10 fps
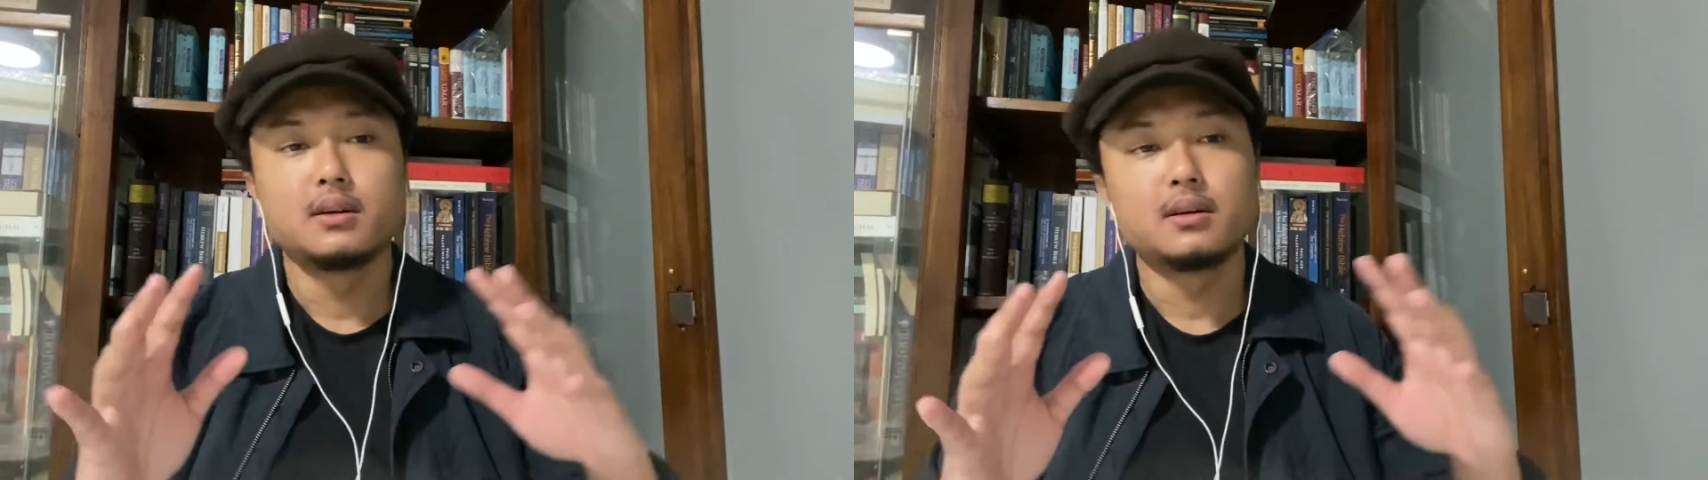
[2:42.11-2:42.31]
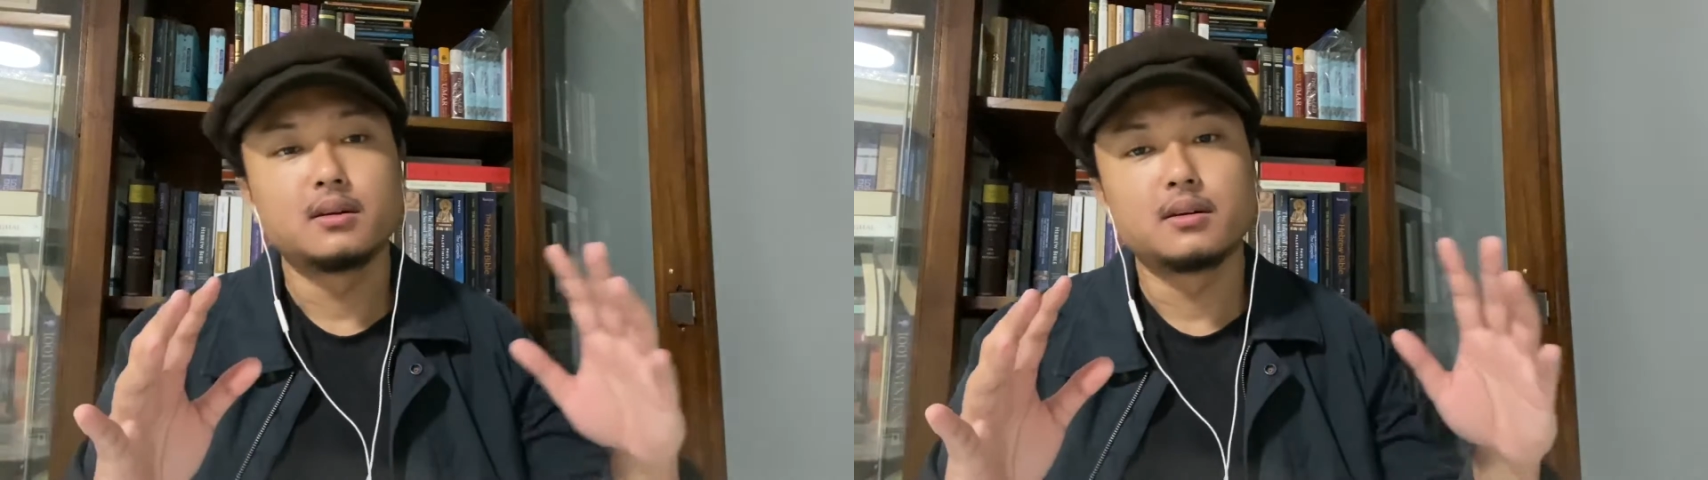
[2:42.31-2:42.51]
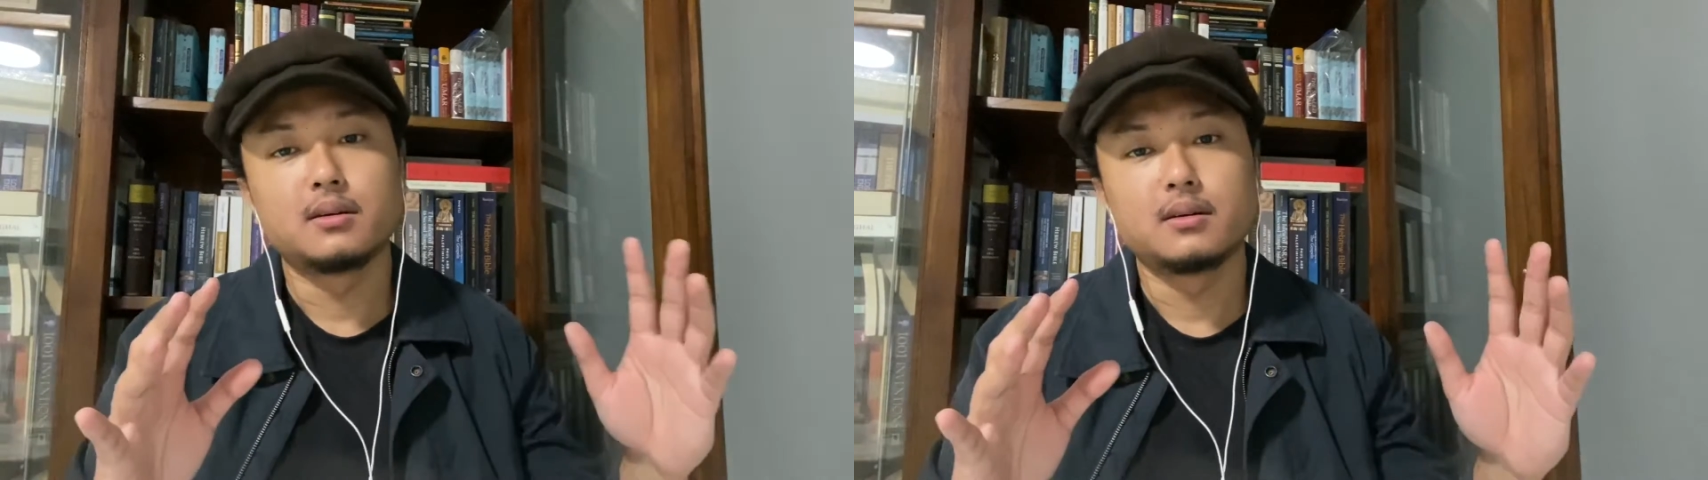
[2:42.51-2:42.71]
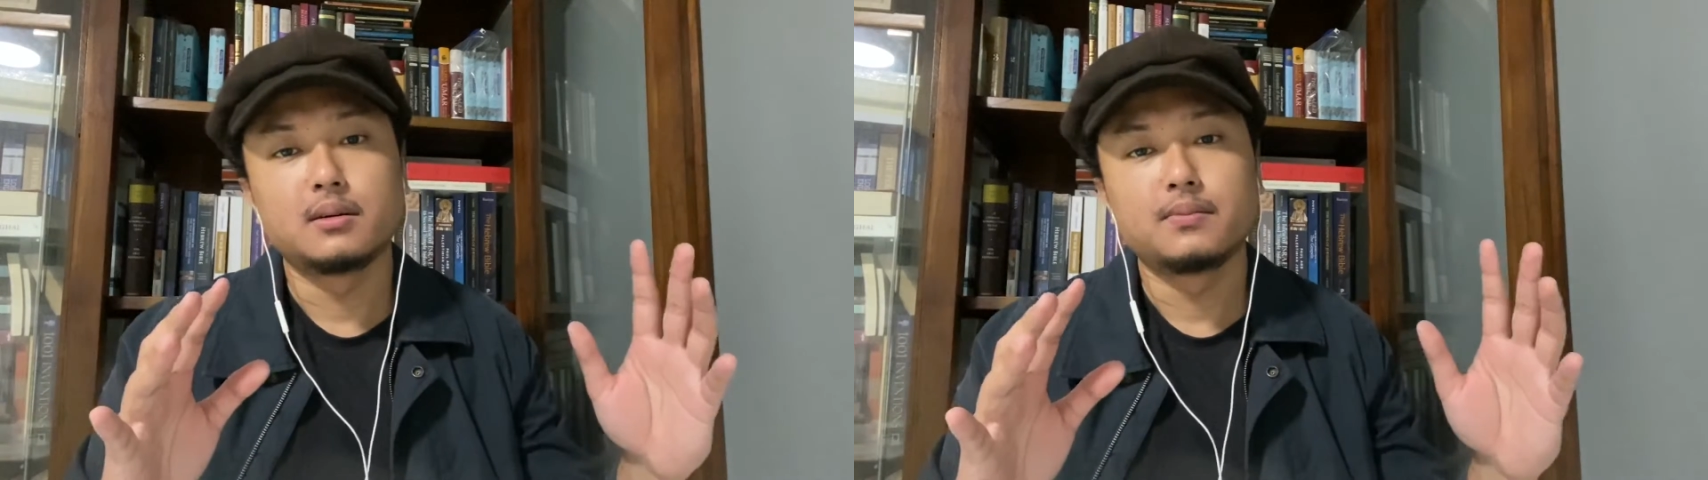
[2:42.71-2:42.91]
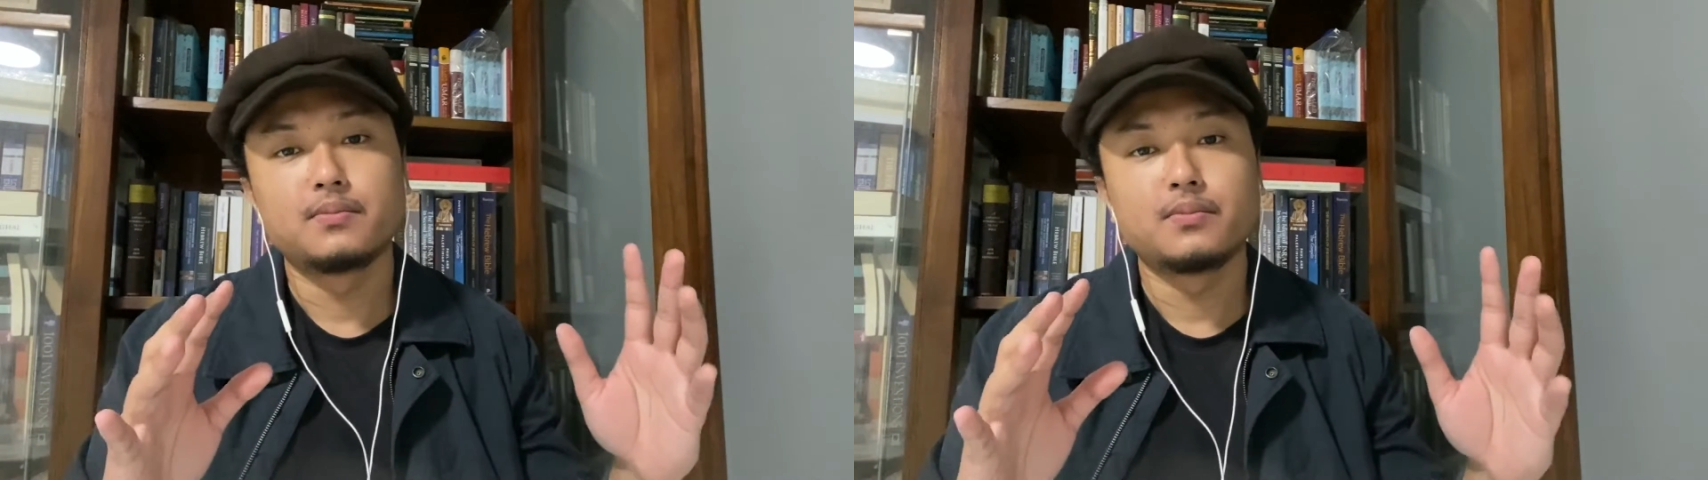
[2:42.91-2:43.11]

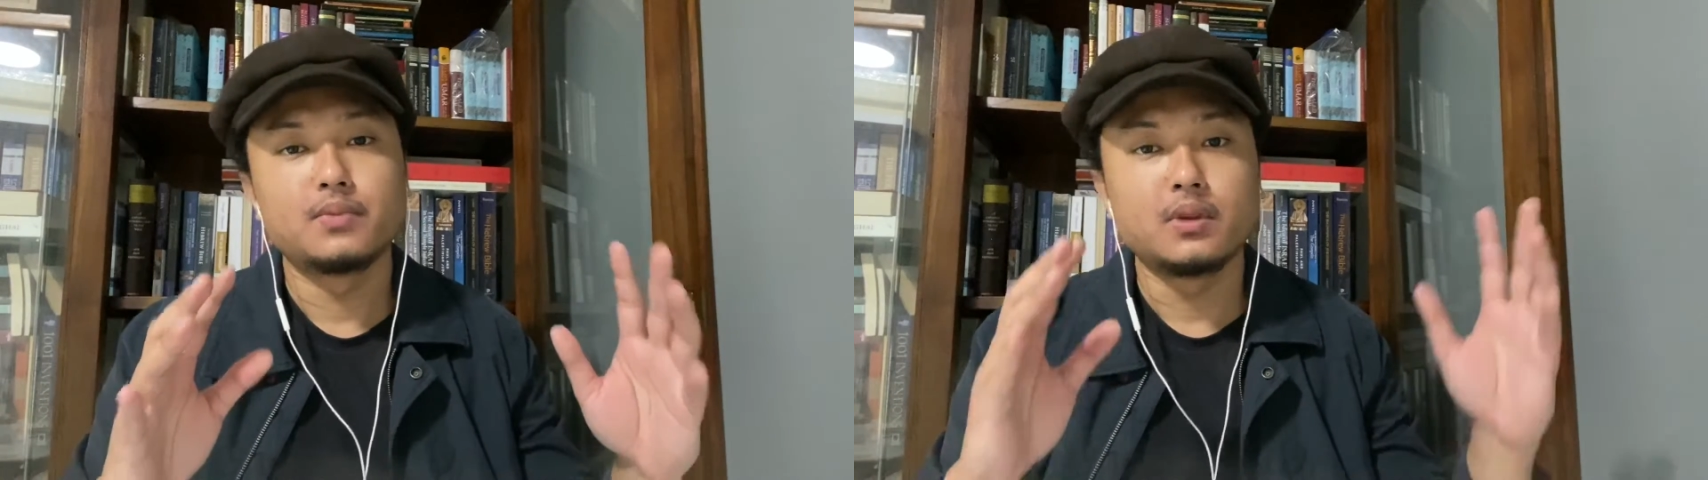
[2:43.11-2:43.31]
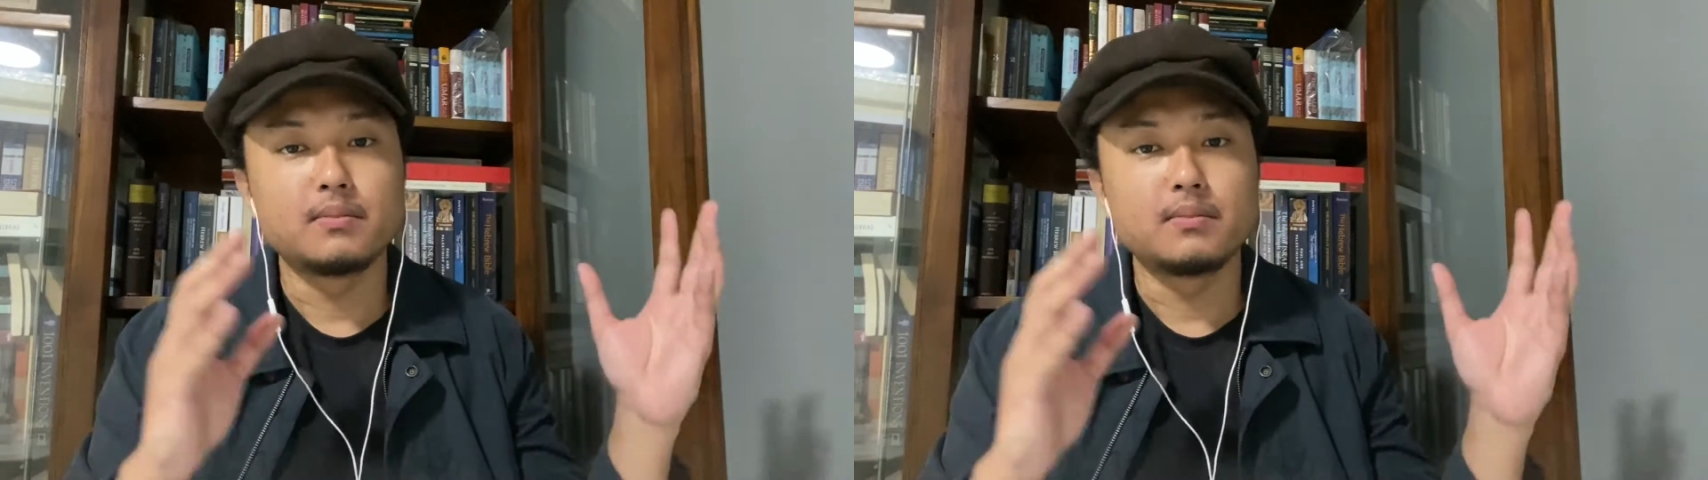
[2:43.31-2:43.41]
the